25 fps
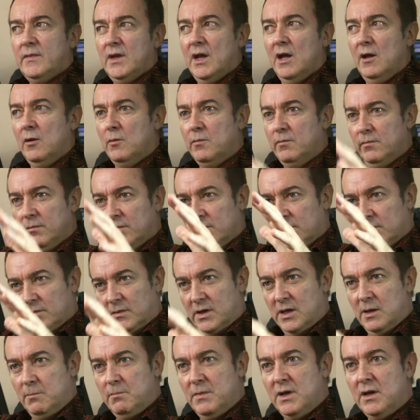helped
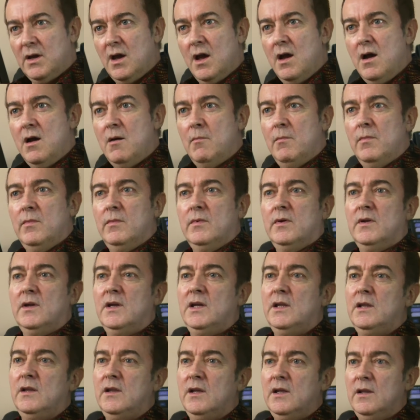keep me calm
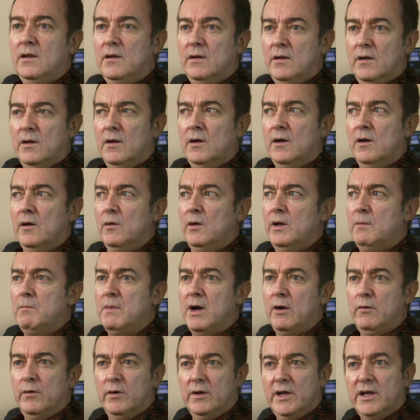in in uh, in
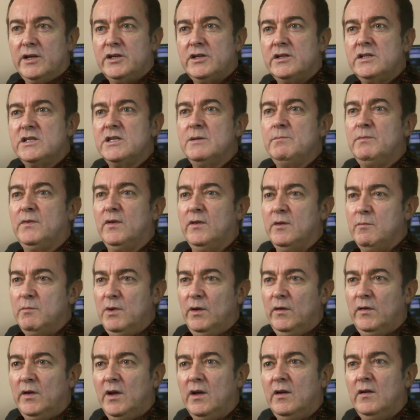my relationship to the
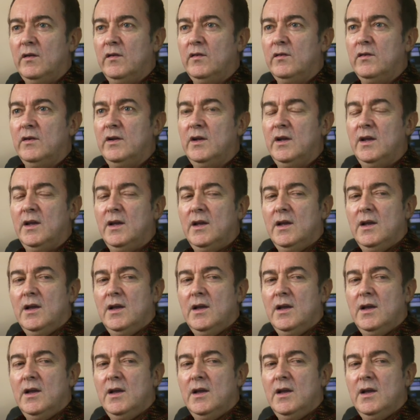music industry.